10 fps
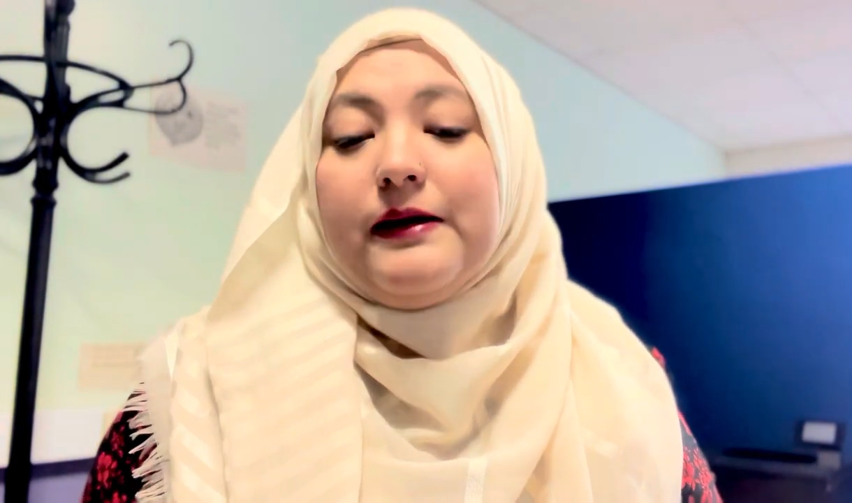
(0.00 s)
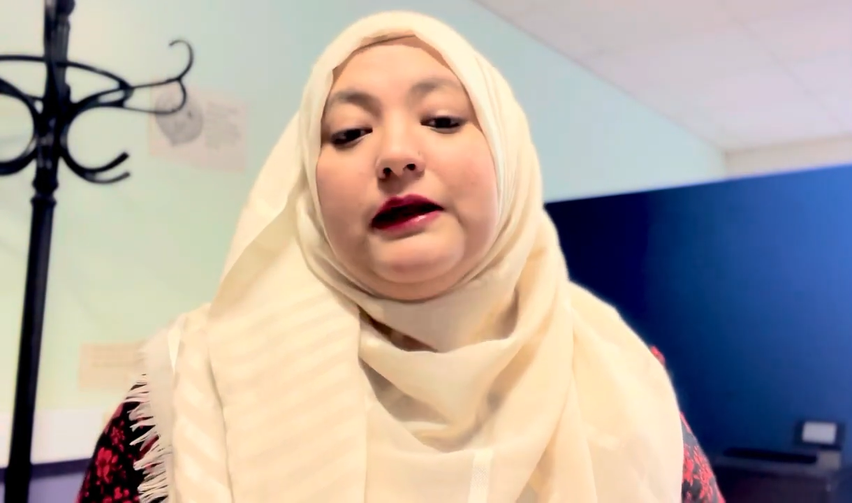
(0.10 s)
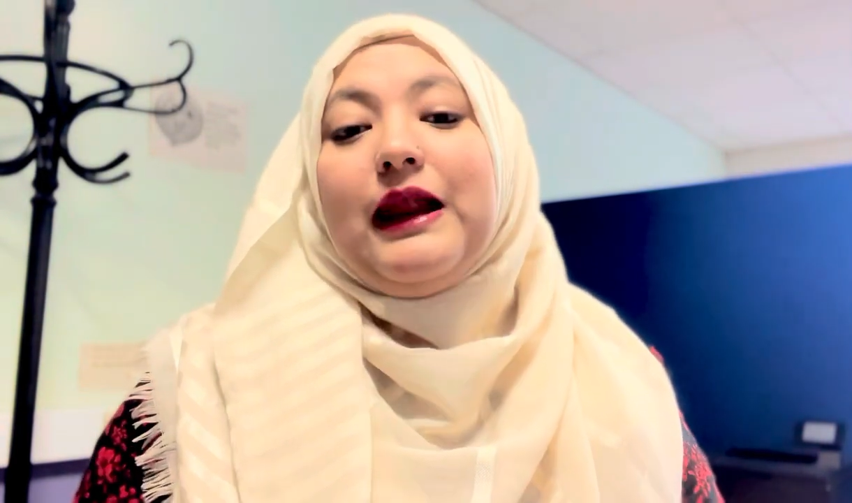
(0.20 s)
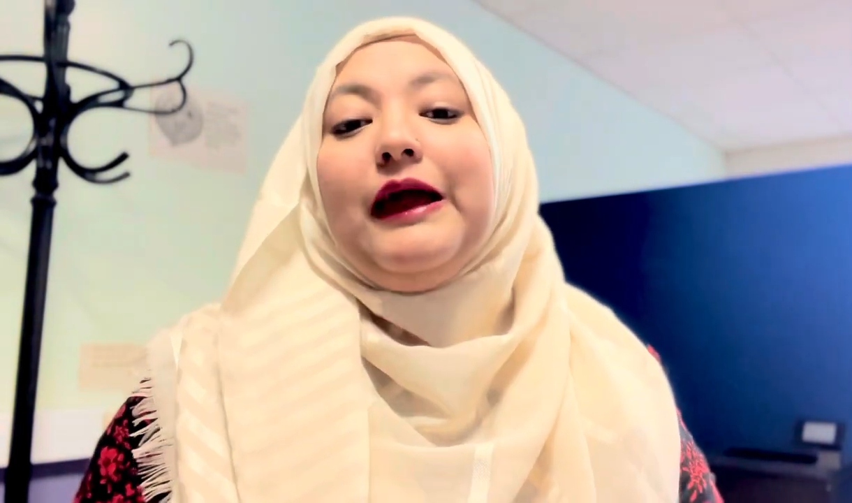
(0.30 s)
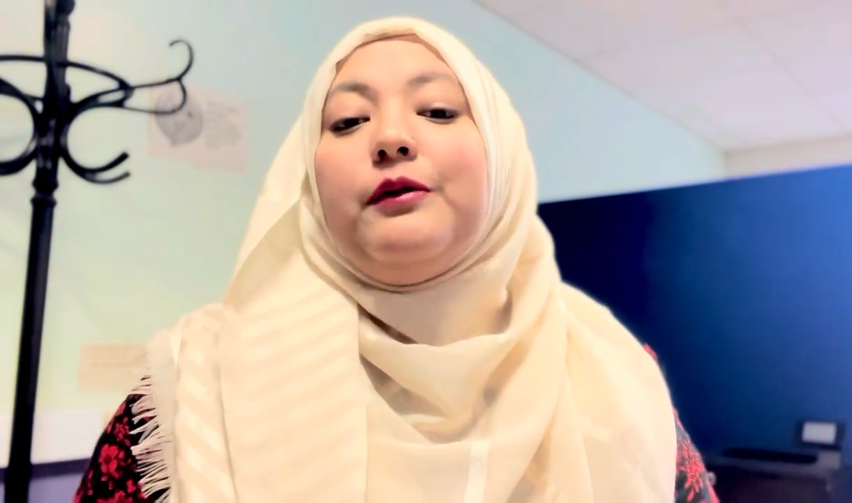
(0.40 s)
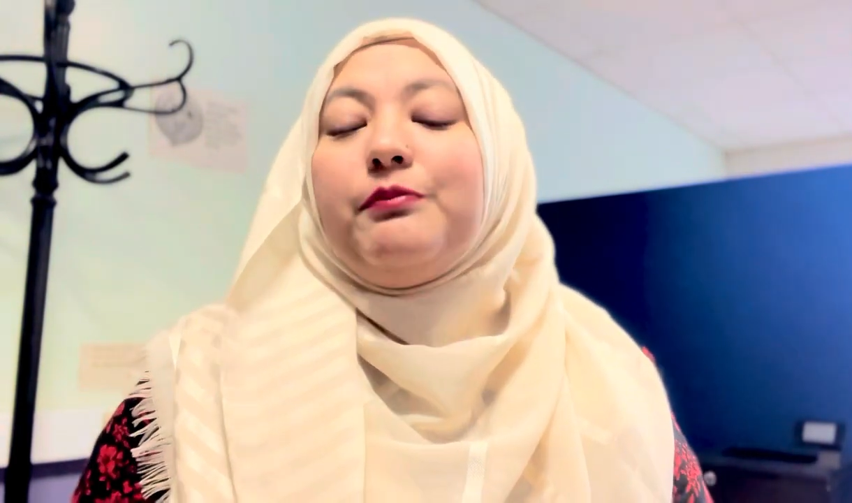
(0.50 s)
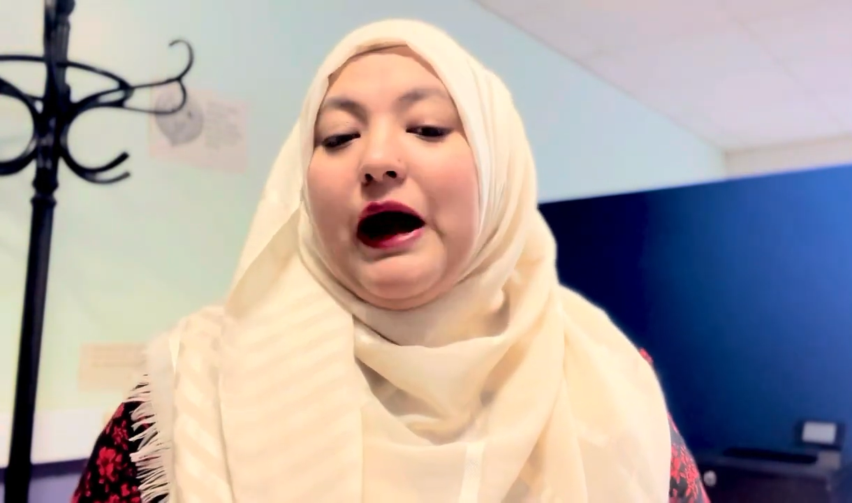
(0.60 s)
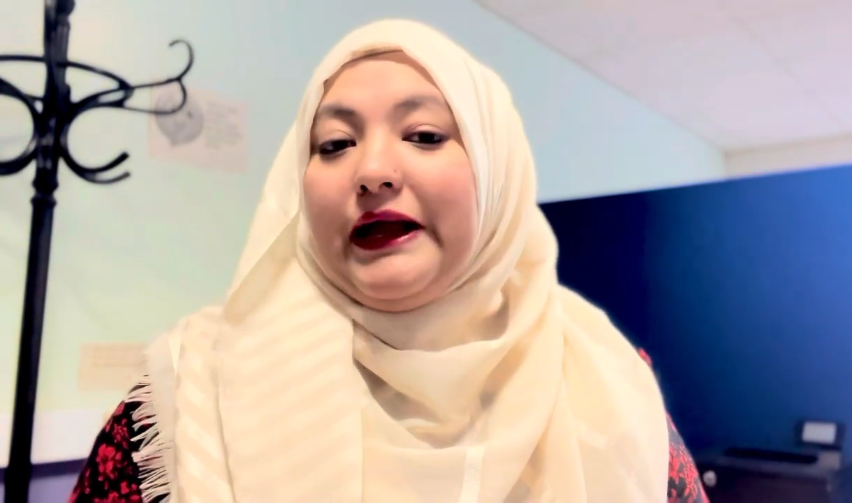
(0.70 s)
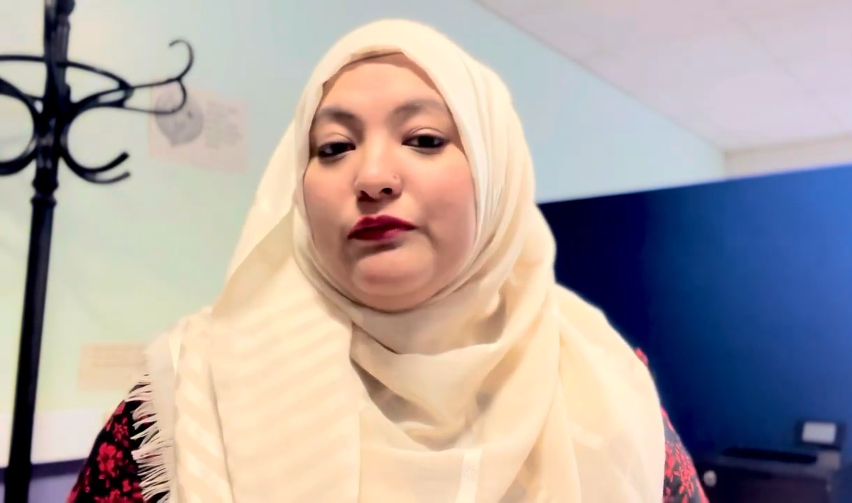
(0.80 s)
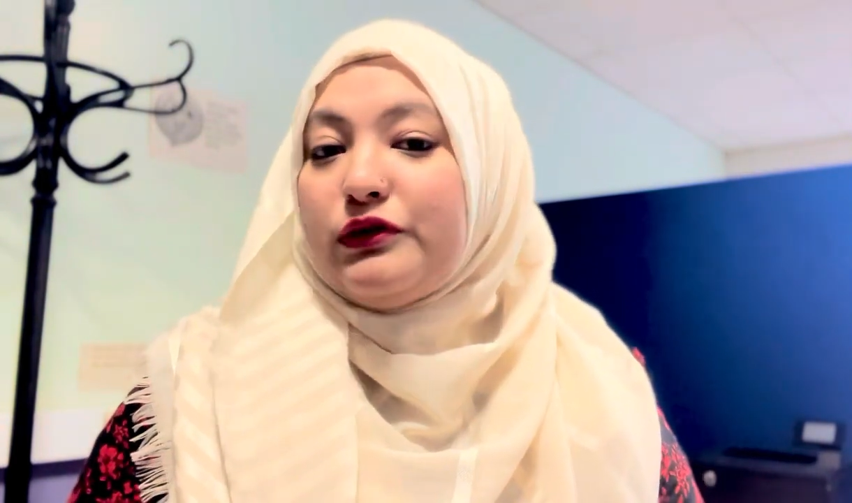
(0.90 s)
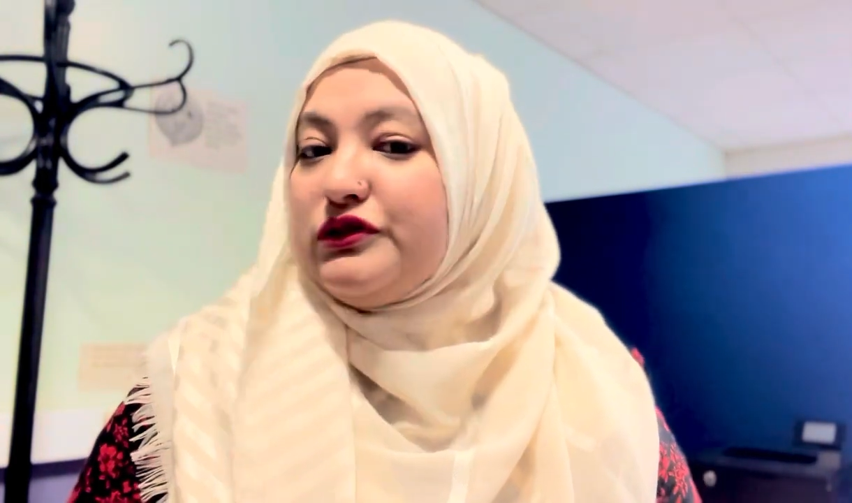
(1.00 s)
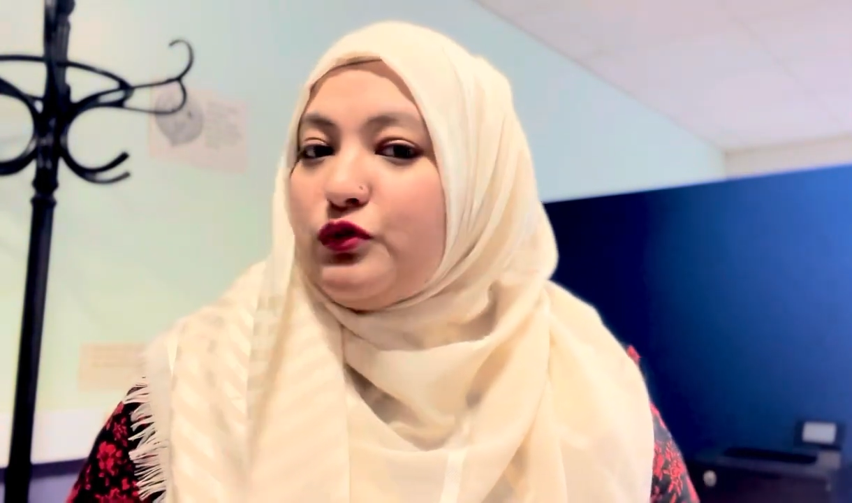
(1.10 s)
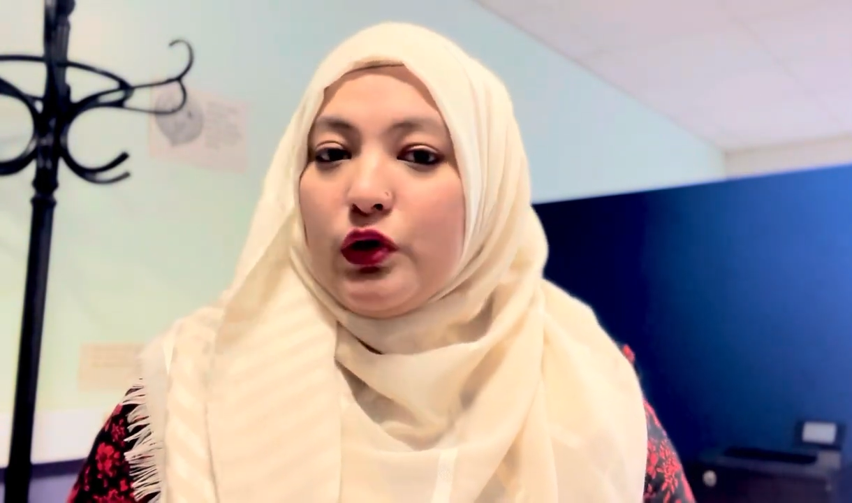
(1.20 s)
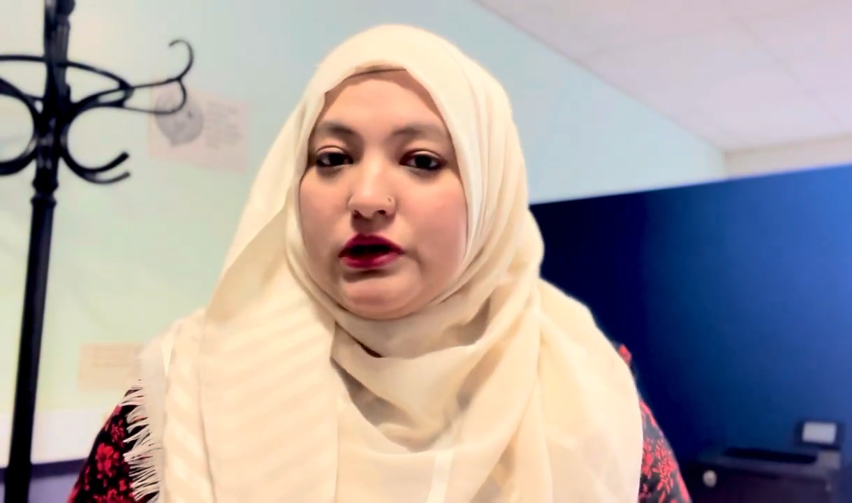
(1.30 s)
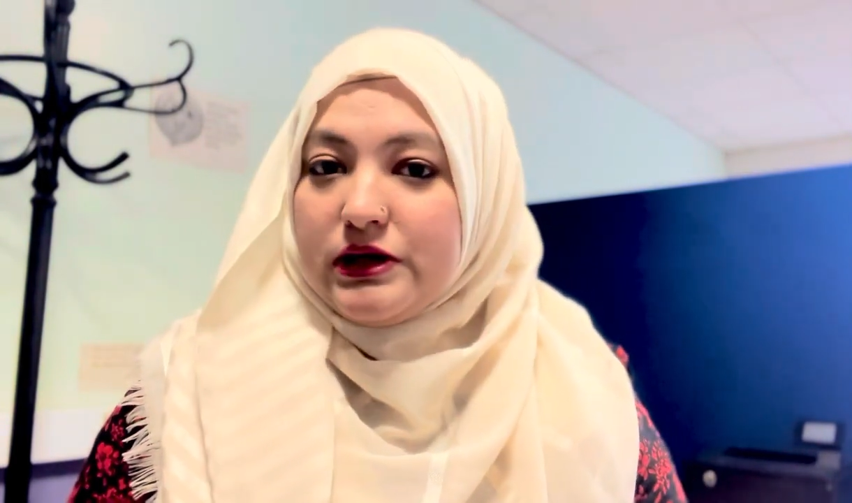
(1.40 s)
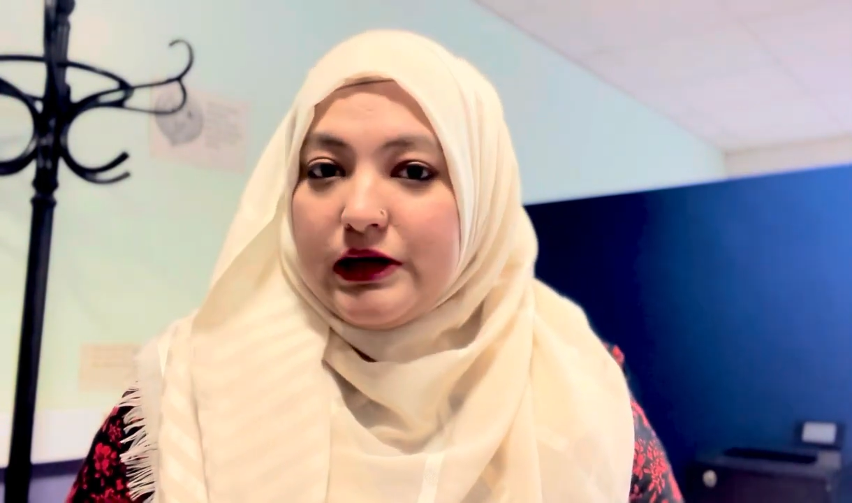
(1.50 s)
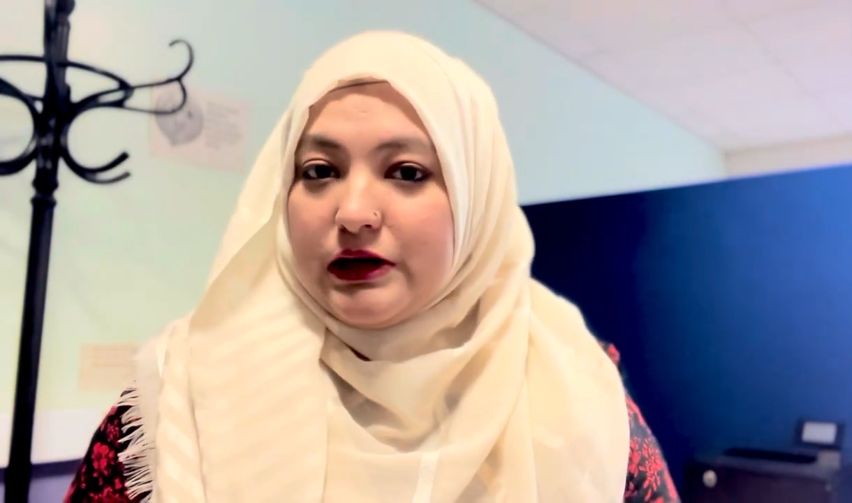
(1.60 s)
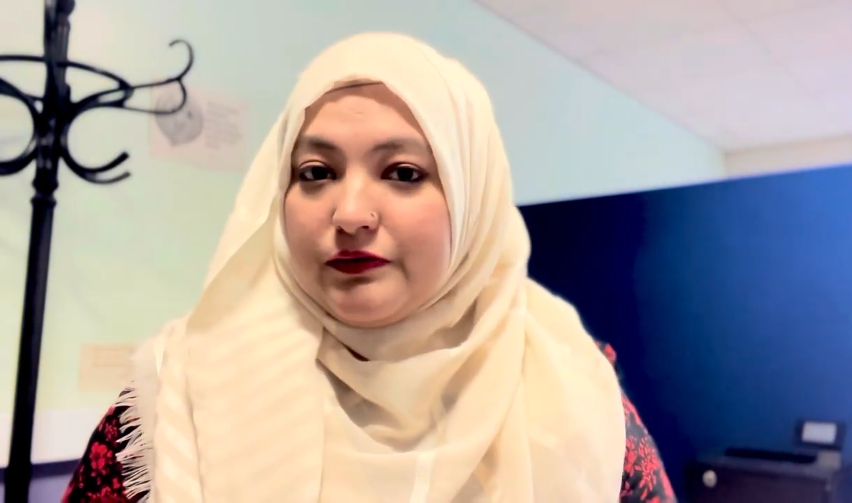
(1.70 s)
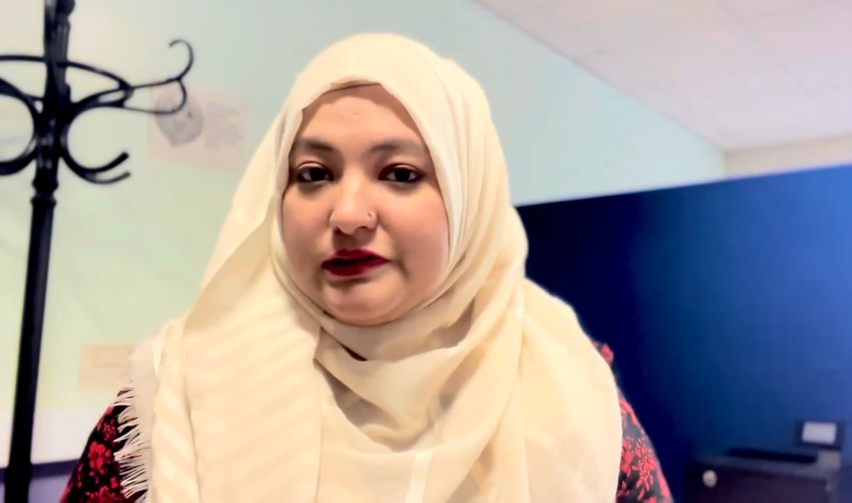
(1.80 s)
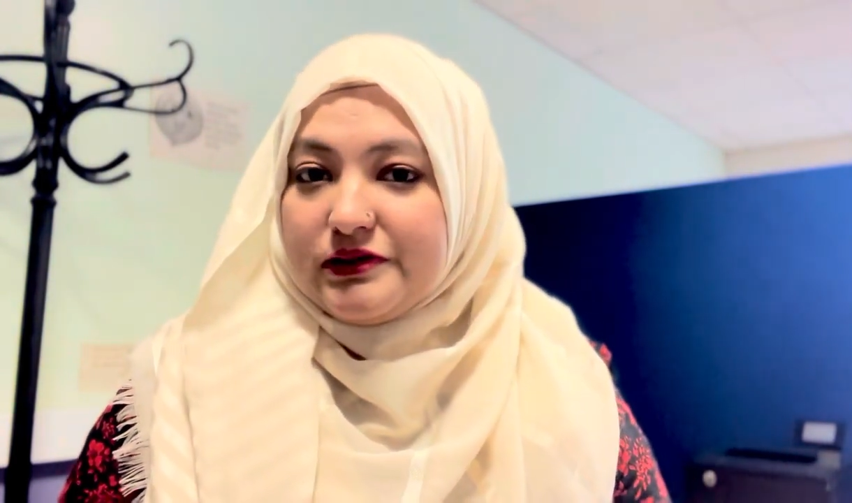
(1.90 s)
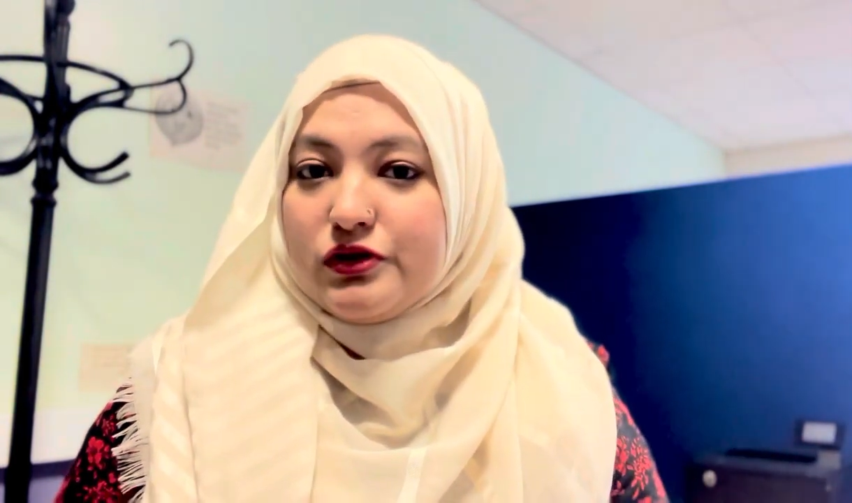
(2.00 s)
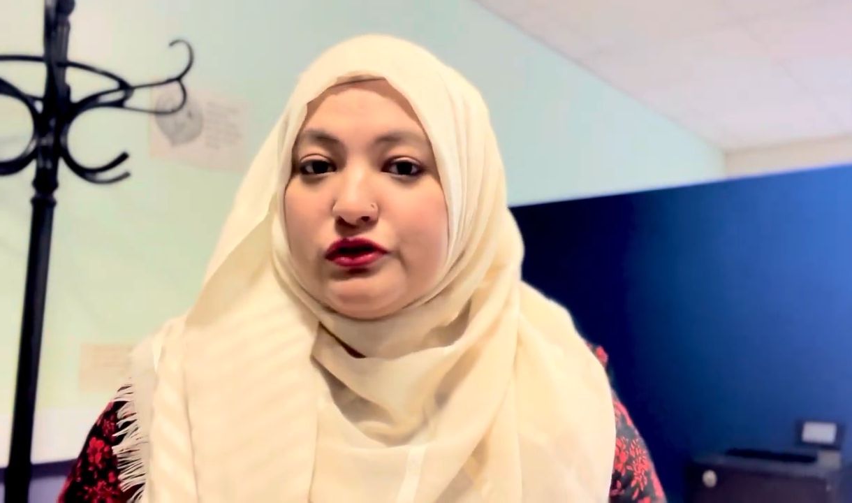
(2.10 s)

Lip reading: Like mine was quantitative research,